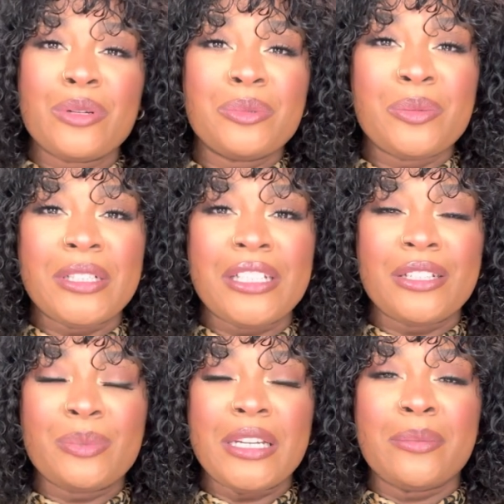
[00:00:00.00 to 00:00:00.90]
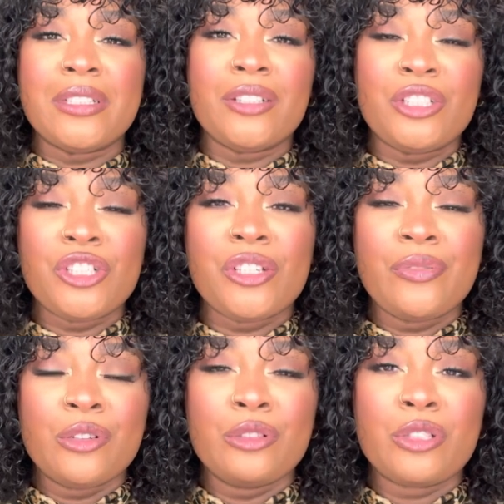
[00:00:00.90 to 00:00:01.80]
welcome to my channel. My name is Alicia. If
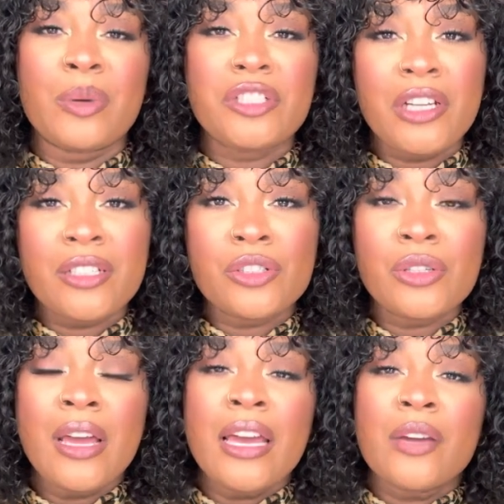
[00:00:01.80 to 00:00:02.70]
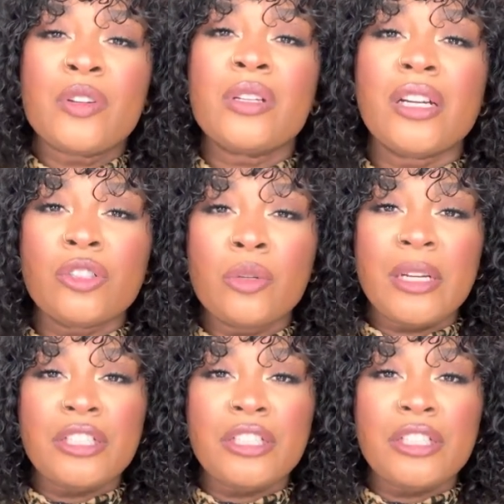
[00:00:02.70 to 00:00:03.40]
you're new to my channel, if you're not new to my